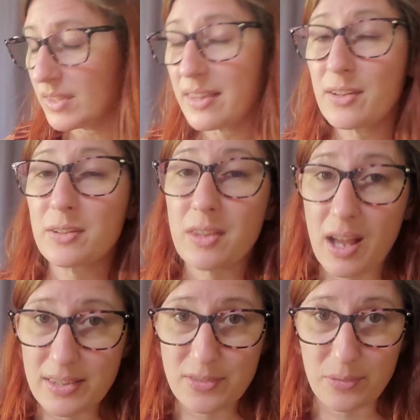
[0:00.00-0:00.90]
And there are
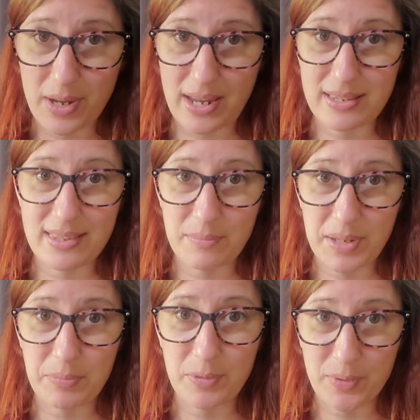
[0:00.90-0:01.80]
lots of ways that
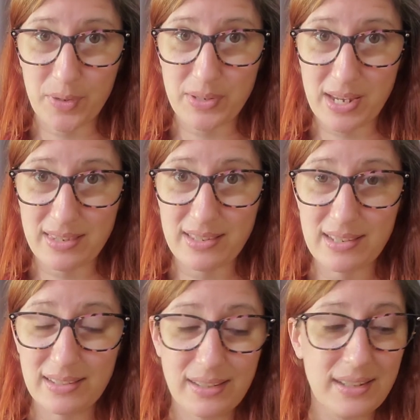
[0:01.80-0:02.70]
people protest.
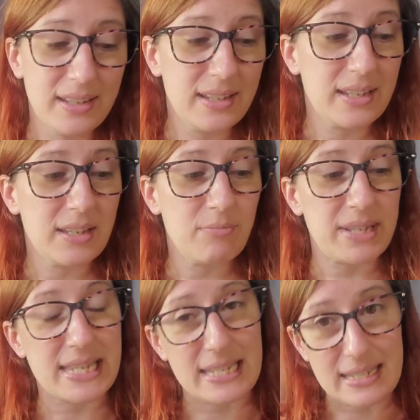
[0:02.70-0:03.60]

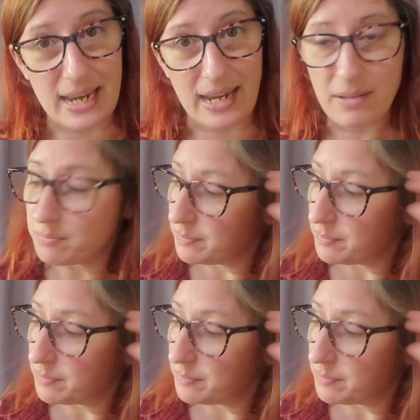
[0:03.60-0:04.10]
But today,